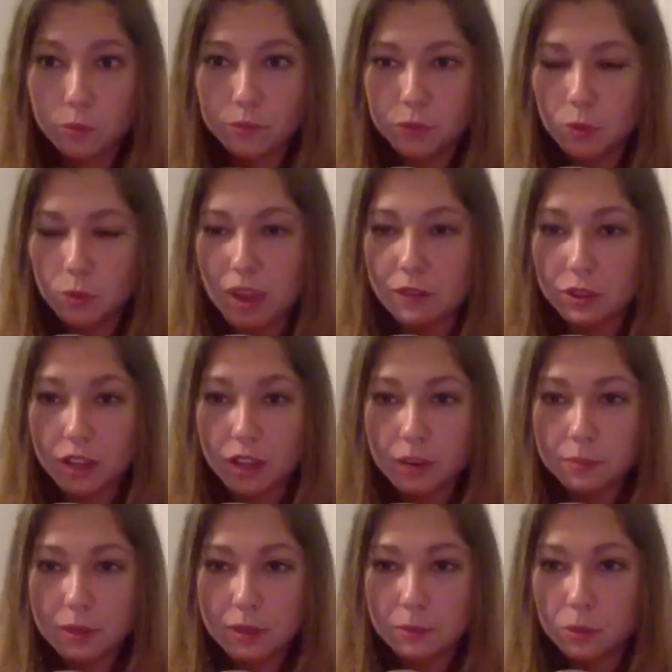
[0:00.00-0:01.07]
we have a lot
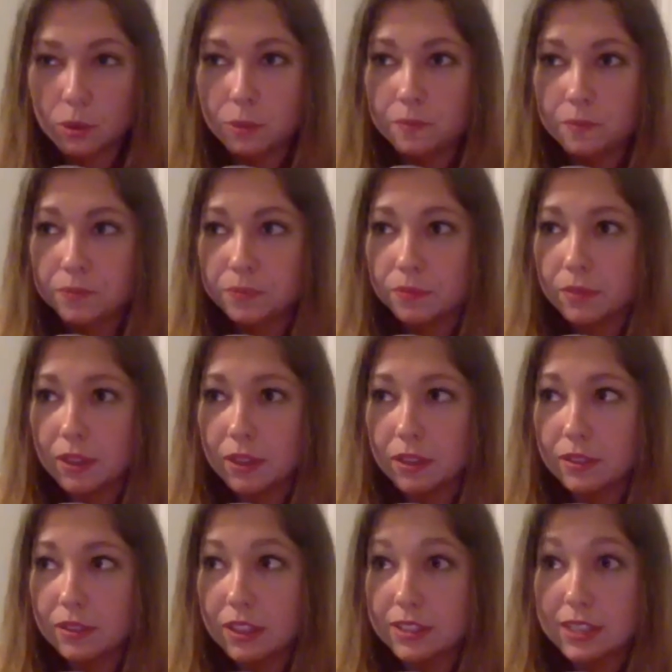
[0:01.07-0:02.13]
of people
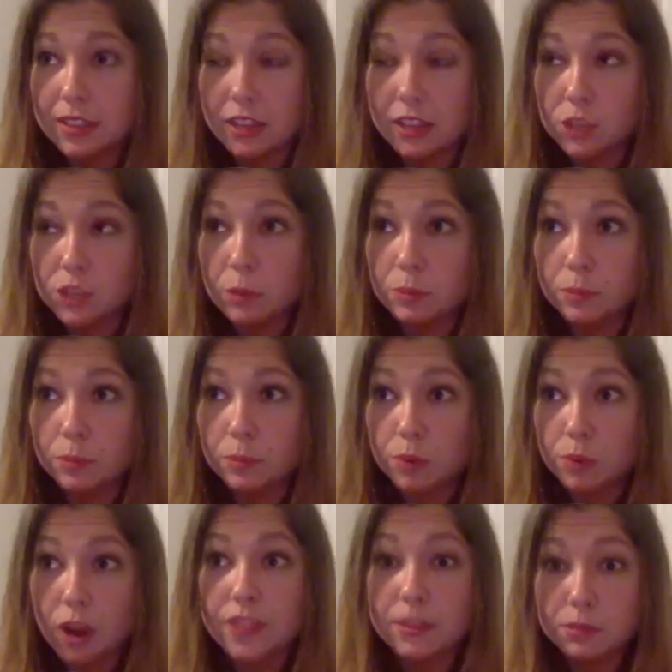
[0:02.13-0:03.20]
that say that's what
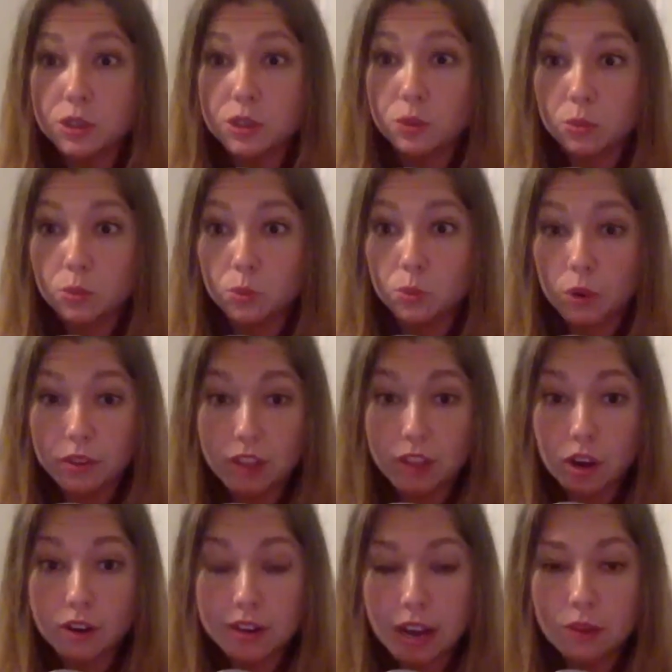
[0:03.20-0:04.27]
brought them to where they
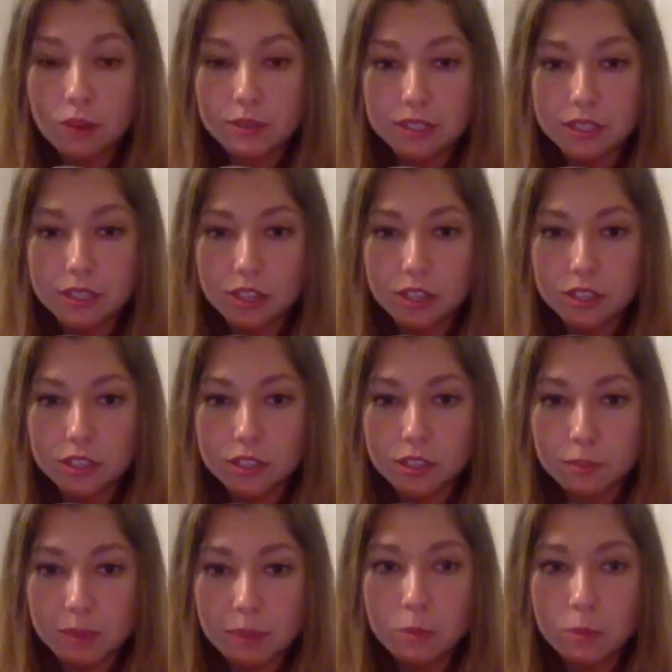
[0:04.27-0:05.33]
are now, is it's the
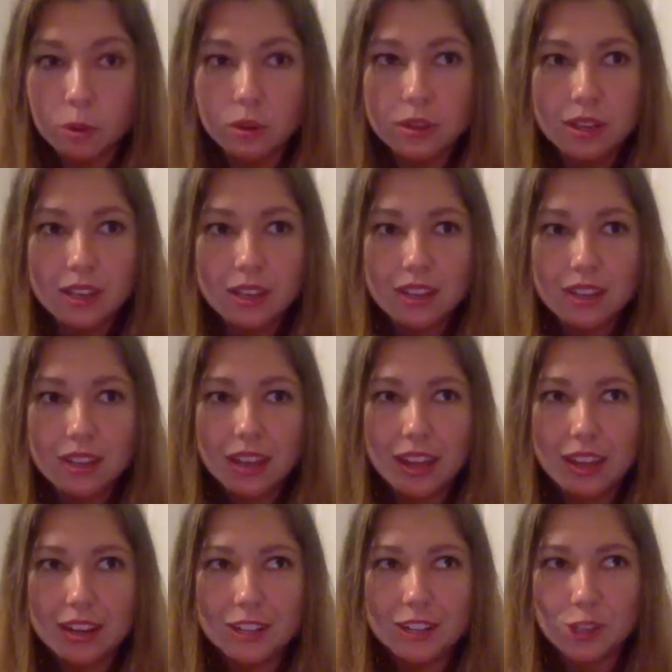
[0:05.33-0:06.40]
people.
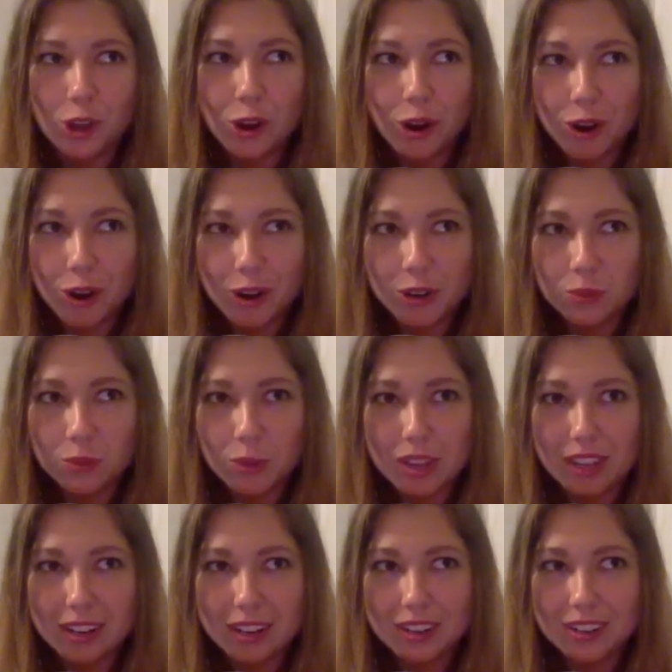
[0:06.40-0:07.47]
And it's hard
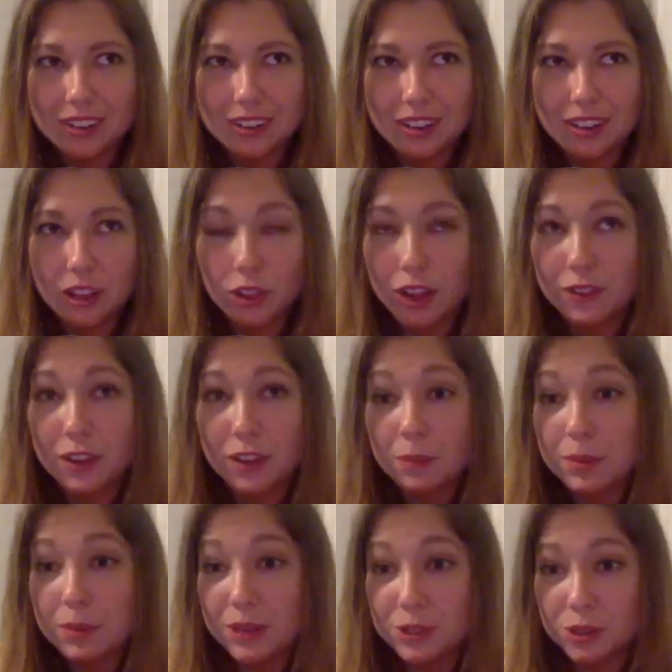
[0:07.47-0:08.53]
when a lot of
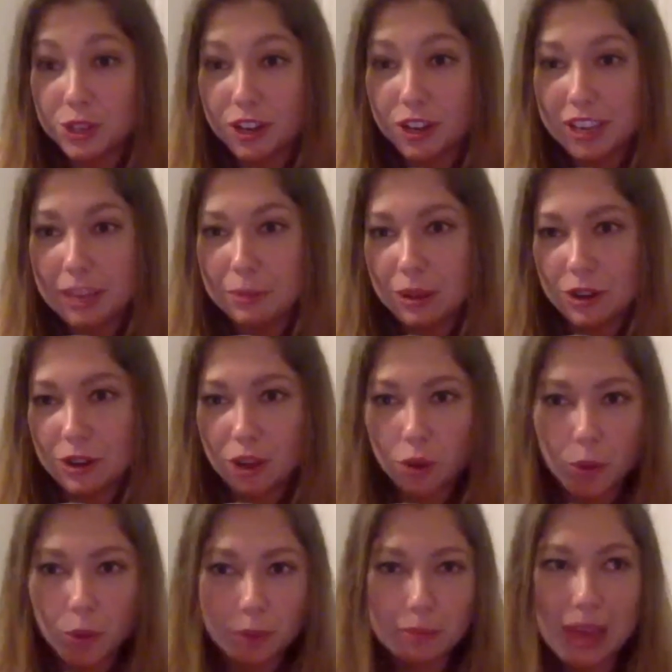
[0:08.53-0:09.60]
companies are talking about not
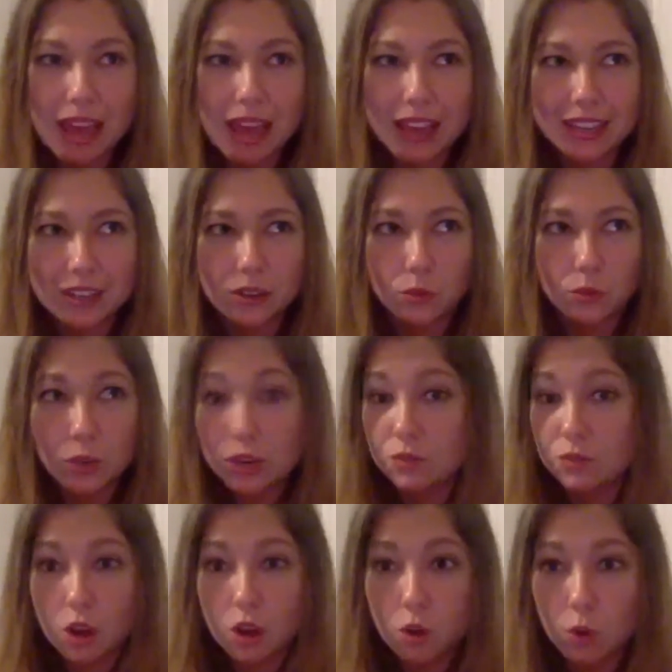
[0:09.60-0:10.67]
going back, and we
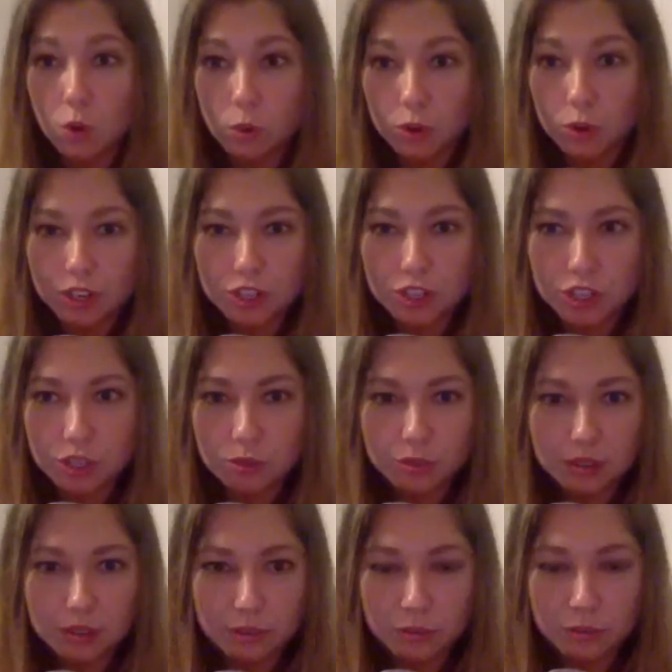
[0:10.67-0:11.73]
don't know what we're going to do
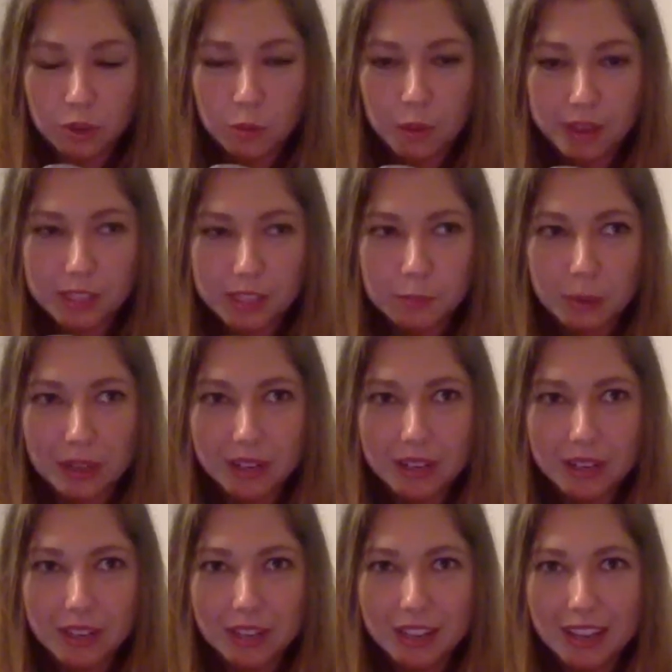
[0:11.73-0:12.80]
in a few months, but
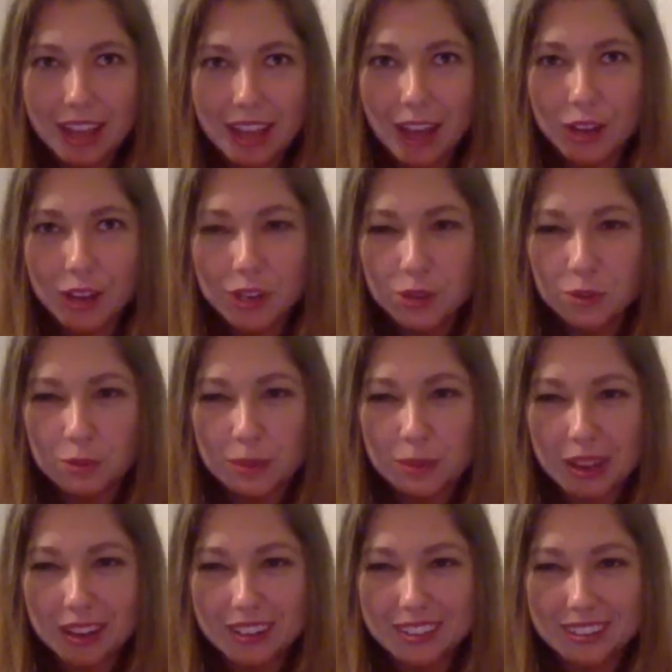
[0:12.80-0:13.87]
how do you
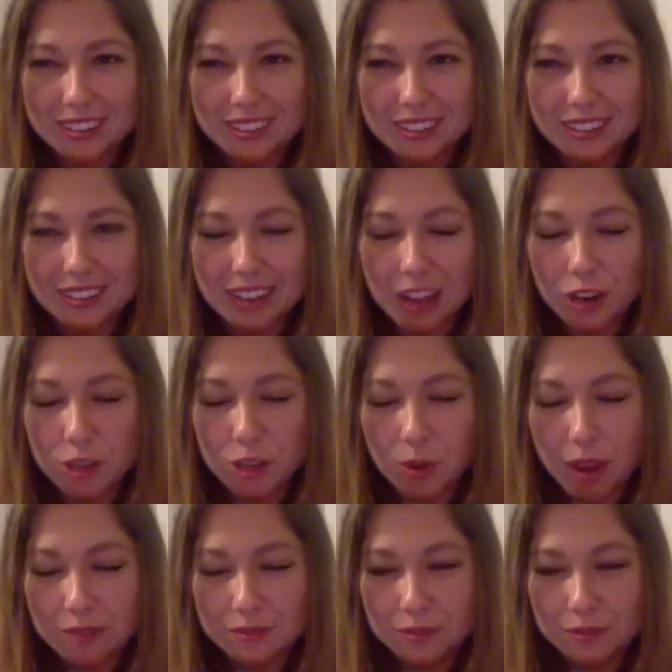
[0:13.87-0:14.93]
remain how do you
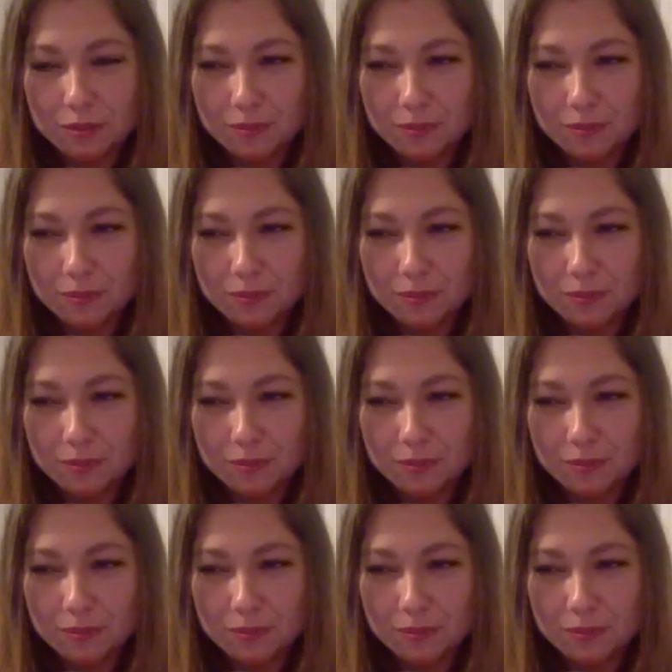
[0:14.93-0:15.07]
have